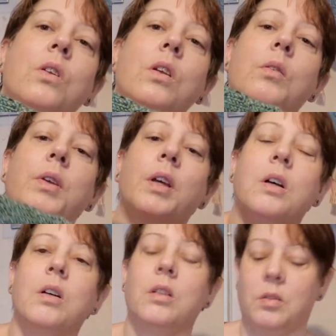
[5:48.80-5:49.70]
There we
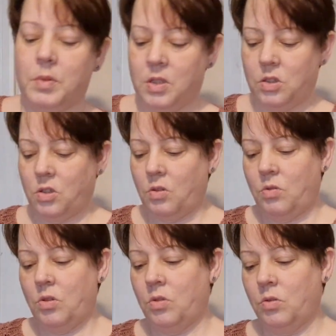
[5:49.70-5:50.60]
are. Let me show
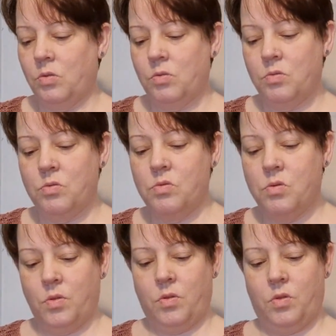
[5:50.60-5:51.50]
you
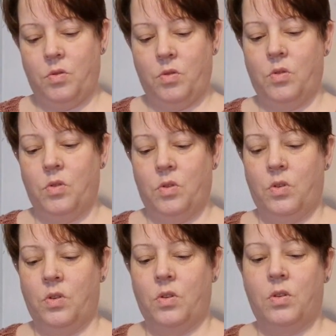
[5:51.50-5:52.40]

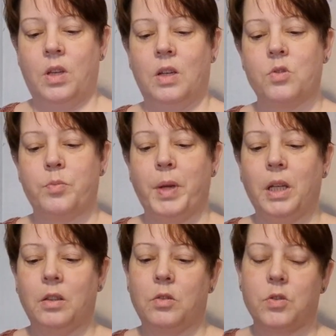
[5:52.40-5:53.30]
the actual
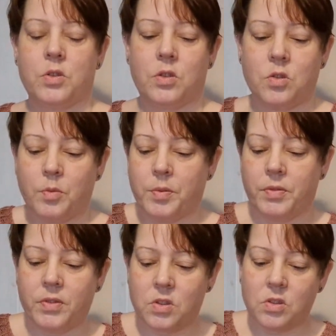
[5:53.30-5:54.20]
pattern across the top
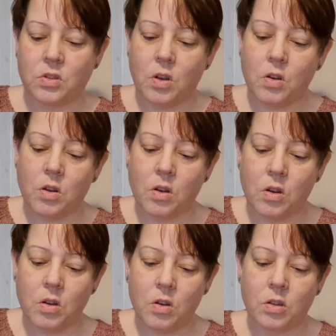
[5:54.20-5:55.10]
of the
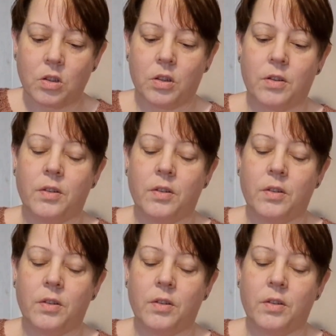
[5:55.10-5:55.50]
sock.